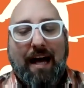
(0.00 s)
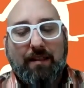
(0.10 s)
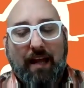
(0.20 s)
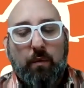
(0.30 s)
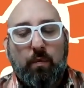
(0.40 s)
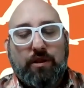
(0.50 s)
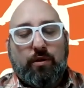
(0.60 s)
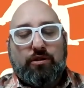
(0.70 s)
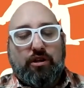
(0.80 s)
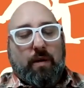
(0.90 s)
I like what
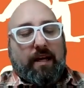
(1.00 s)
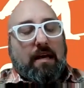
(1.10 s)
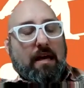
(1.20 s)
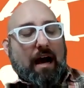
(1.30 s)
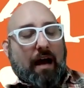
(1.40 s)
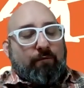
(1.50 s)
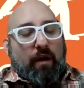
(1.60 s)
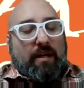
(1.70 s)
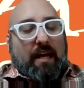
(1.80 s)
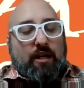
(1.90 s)
they're doing.
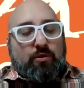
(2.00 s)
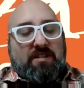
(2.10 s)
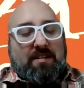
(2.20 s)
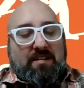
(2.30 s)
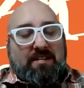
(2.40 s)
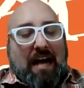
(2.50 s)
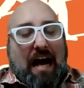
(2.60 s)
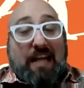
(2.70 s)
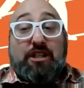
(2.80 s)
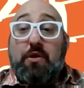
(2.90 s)
I'm very interested to see.
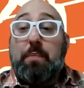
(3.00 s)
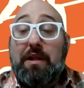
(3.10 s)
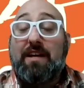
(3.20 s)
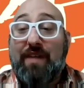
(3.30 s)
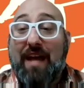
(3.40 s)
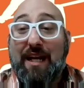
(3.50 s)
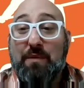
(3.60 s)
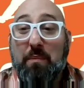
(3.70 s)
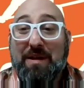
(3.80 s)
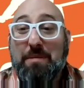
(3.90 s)
I do believe
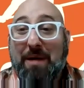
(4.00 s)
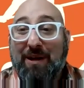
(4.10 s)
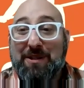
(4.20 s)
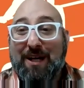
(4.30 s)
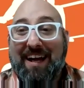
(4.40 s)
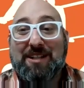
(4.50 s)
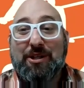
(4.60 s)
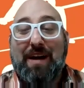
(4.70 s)
Kenny will be the belt collector.